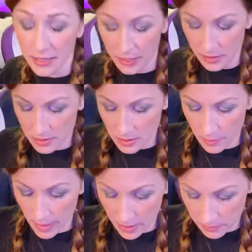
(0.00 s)
it. It's not
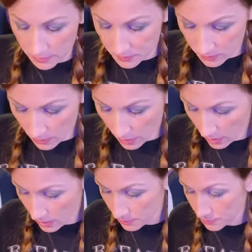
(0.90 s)
bad.
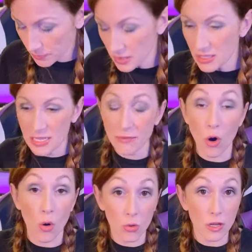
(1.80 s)
Um, it doesn't have a
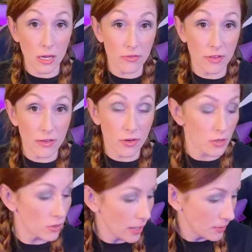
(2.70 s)
whole lot of flavor.
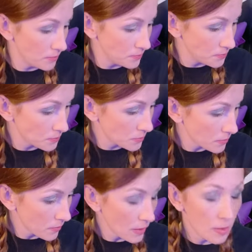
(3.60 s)
Okay.
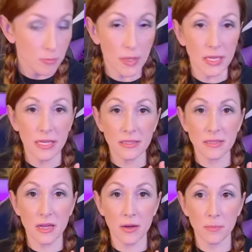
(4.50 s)
But it's,
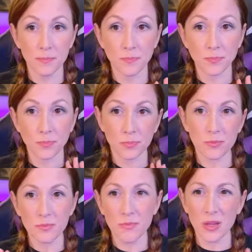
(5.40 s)
um,
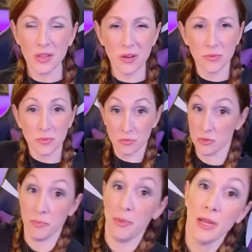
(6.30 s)
you know,
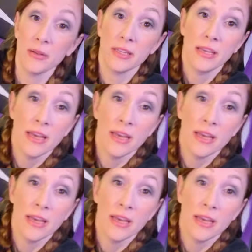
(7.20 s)
apparently